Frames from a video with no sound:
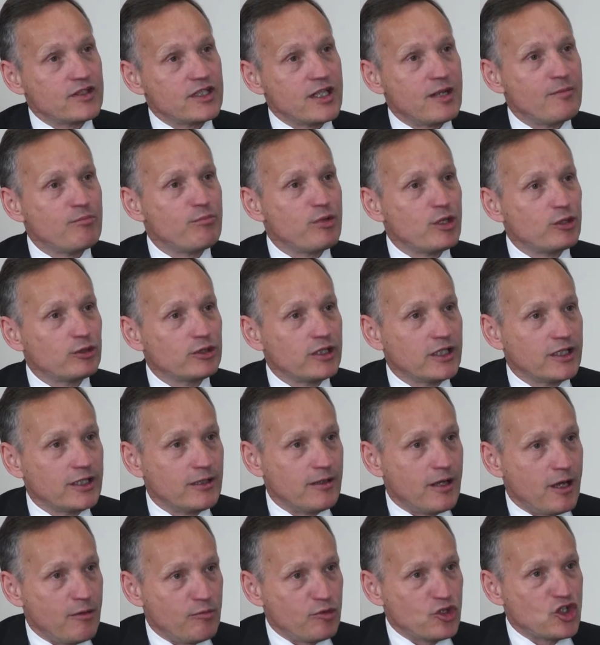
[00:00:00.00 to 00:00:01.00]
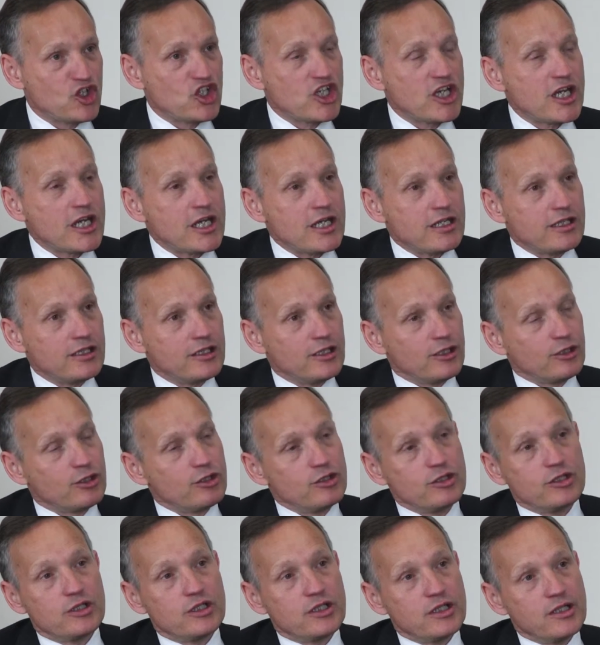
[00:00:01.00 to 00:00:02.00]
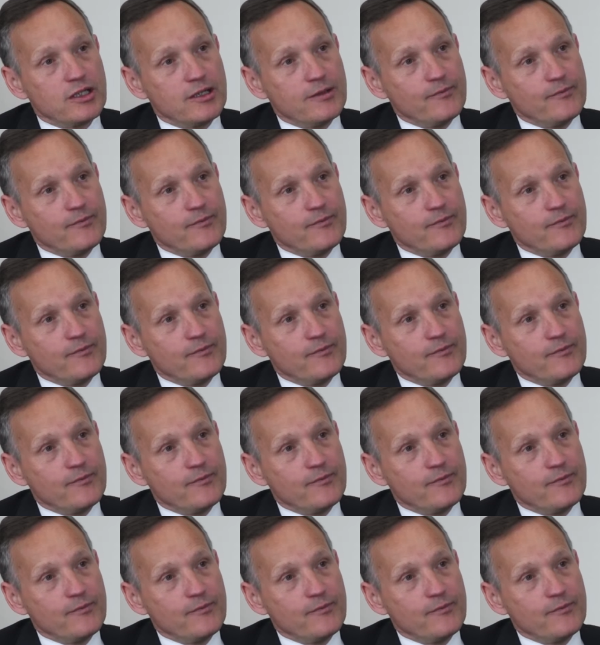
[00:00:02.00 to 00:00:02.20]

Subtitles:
and then building a machine that could,